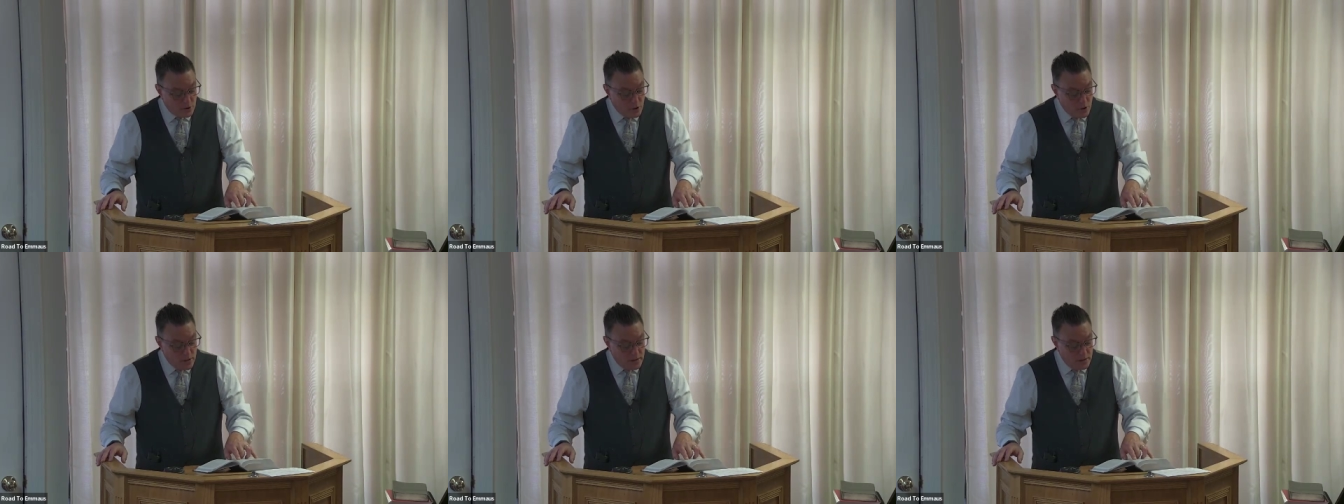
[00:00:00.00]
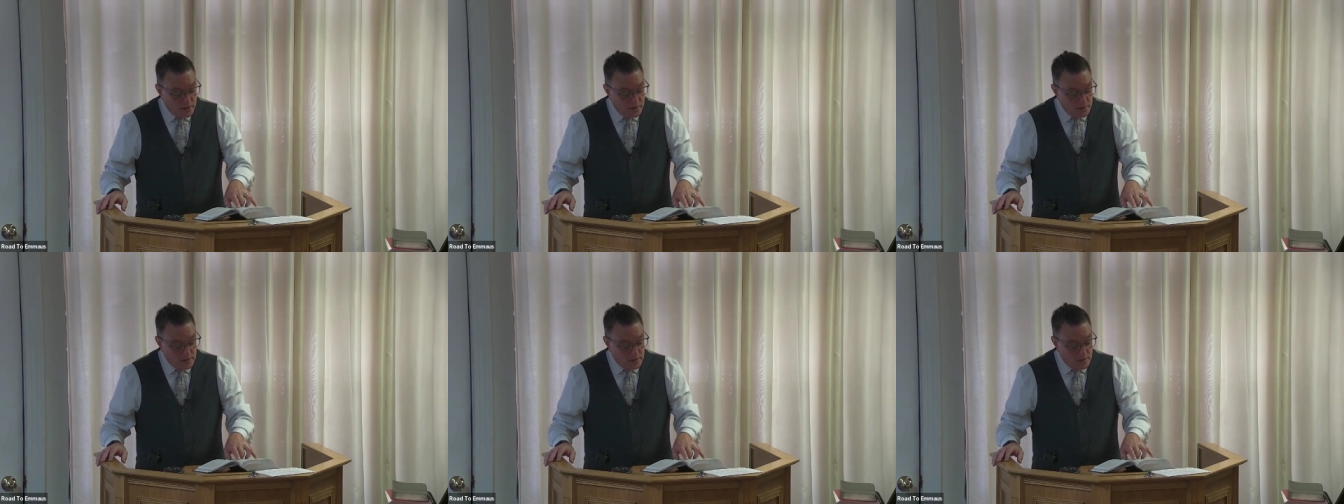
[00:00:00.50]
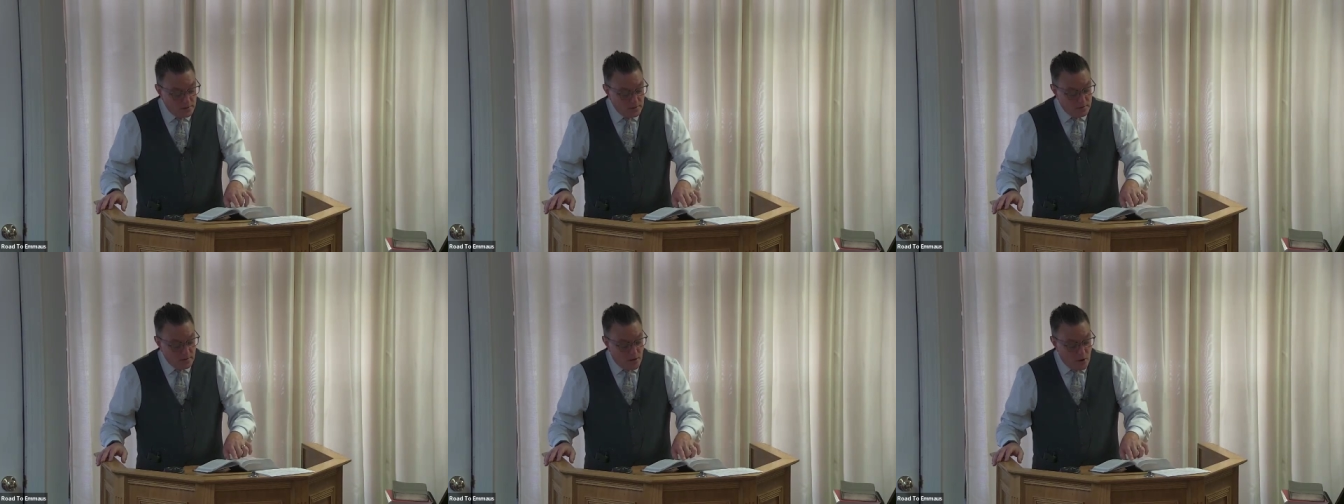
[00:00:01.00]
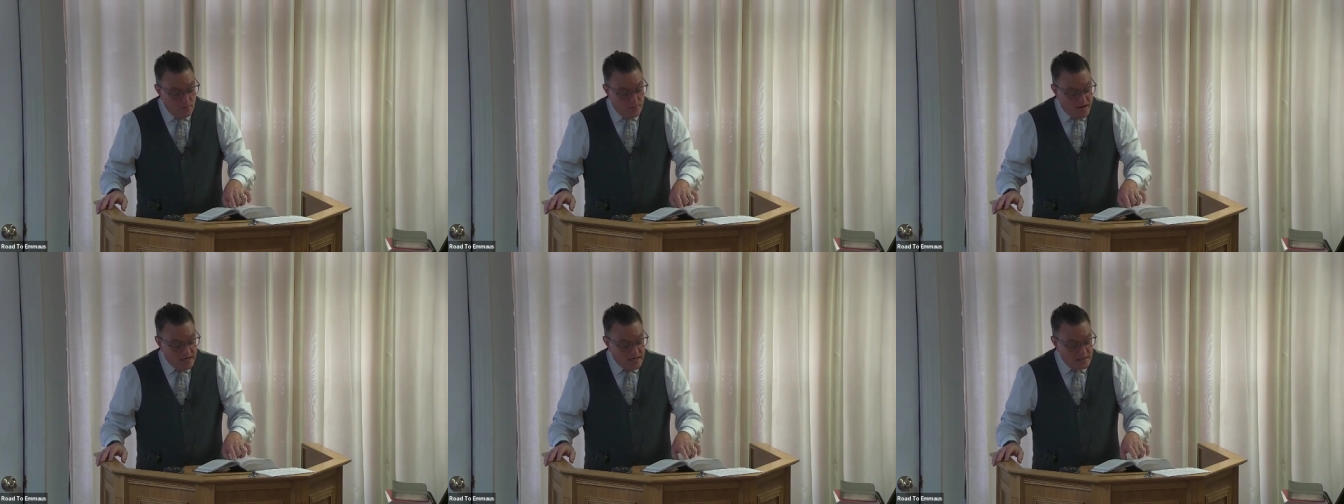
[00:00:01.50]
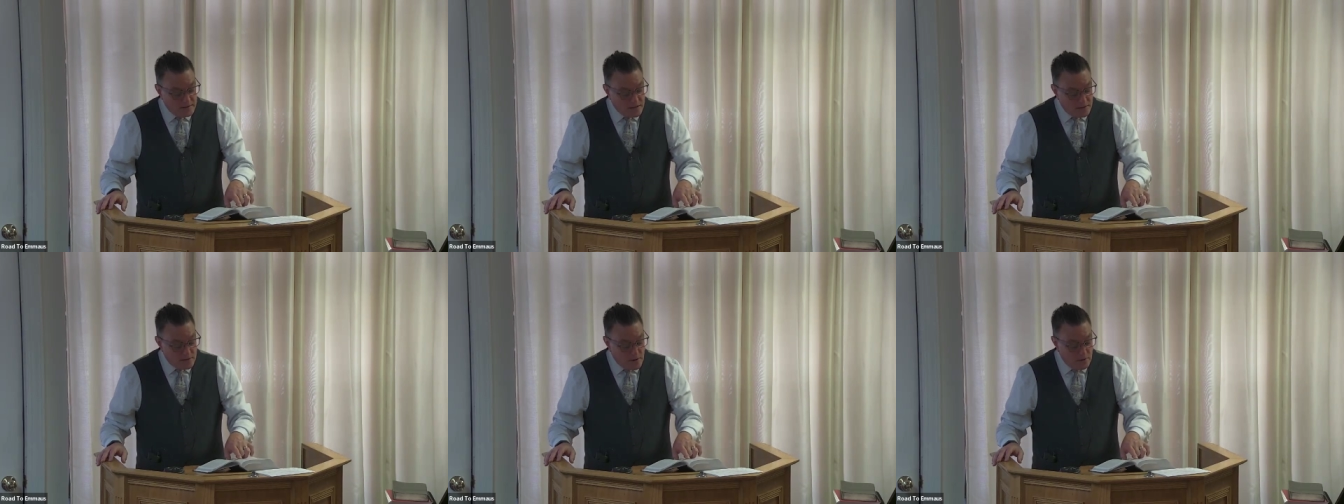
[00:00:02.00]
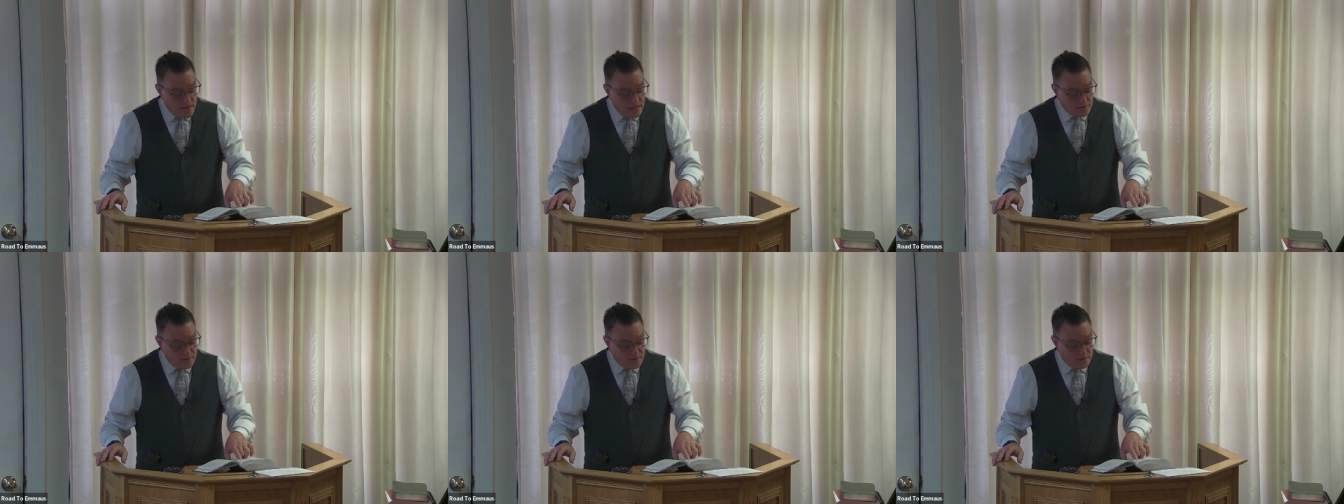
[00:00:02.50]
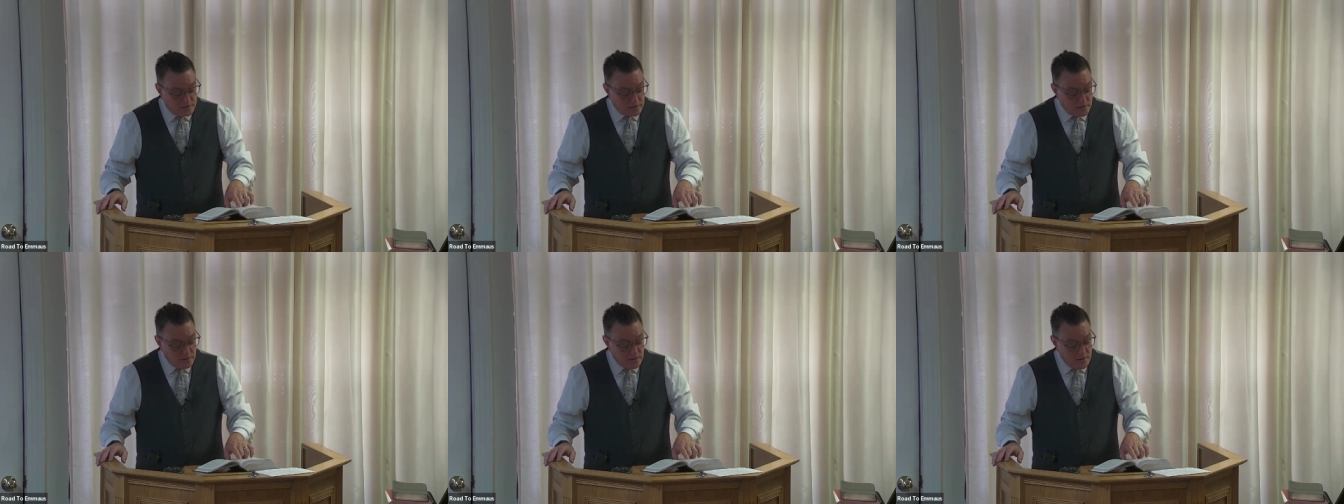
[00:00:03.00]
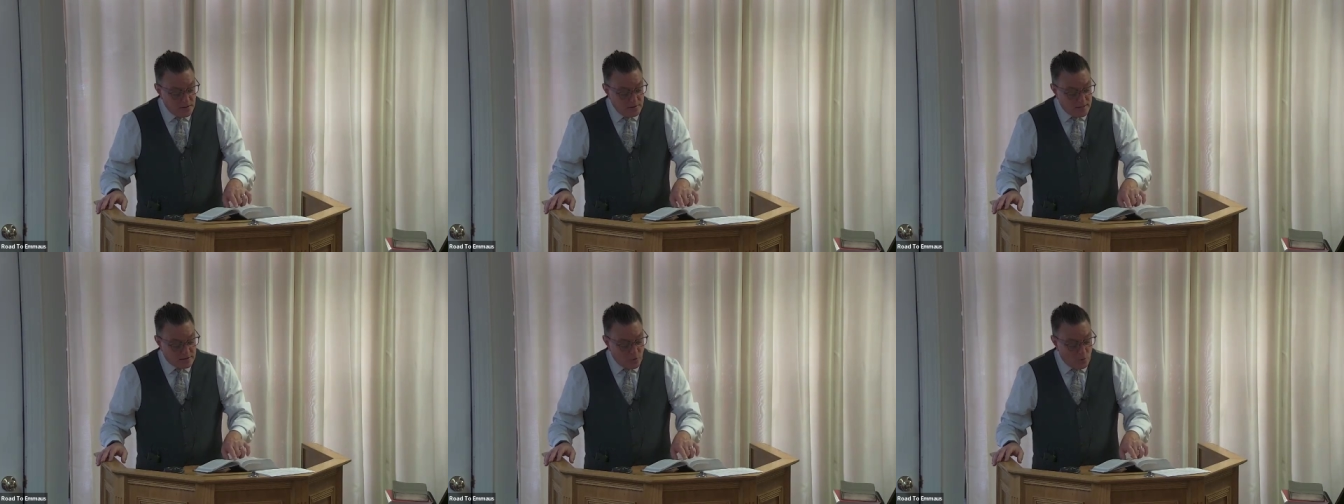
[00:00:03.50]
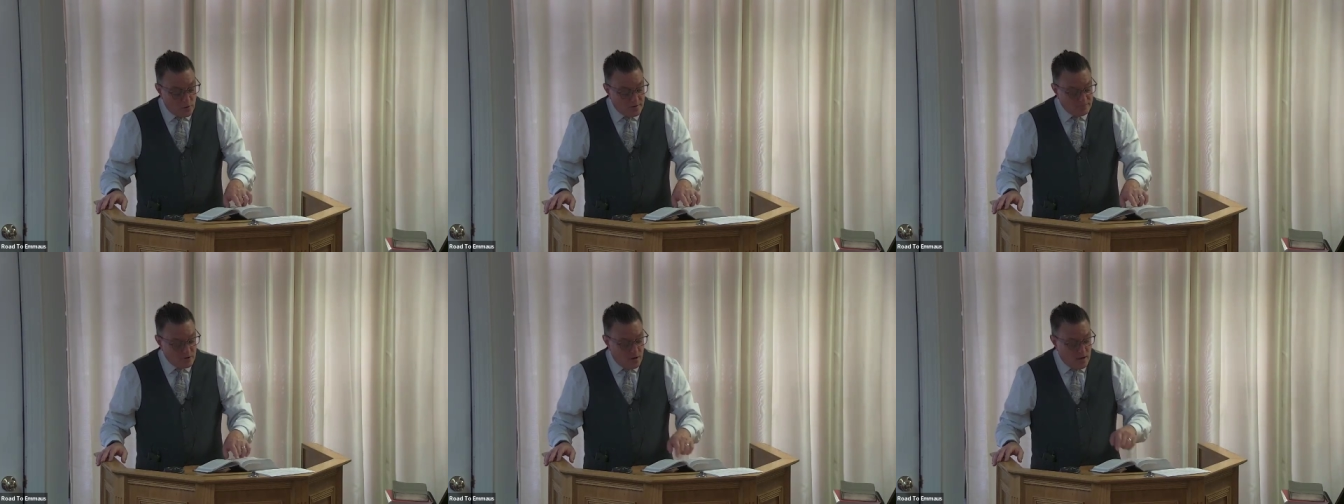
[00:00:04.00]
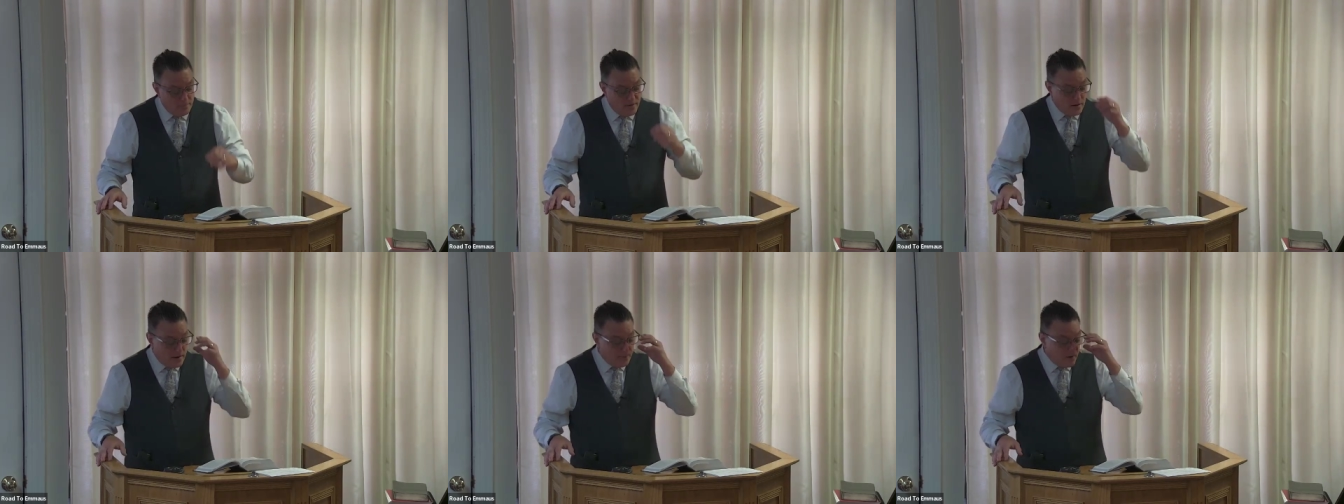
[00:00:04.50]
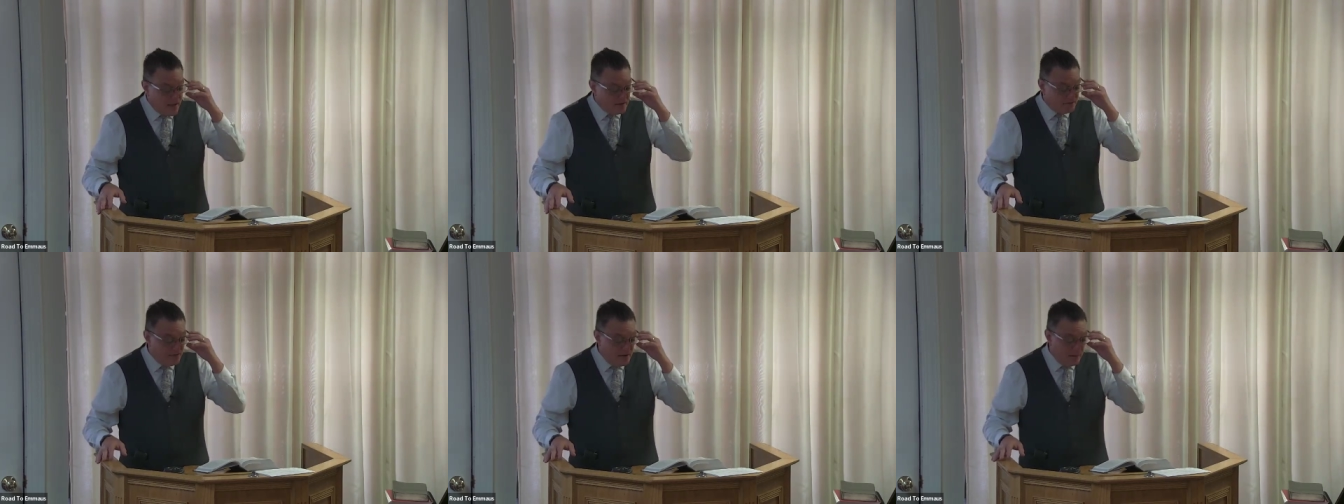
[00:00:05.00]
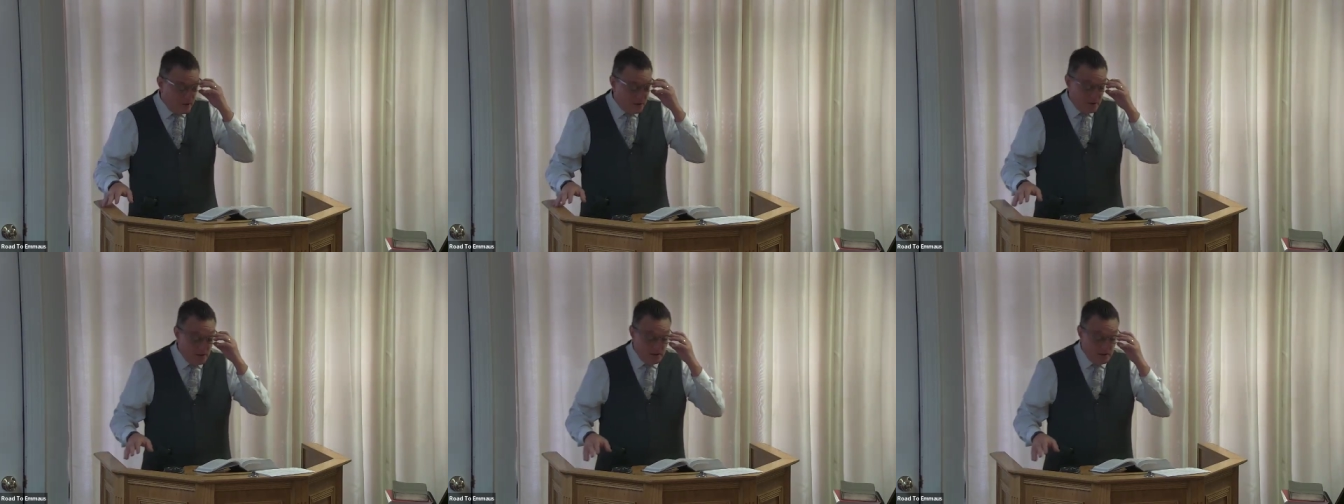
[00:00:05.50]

Good, obedient to their own husbands, that the word of God be not blasphemed.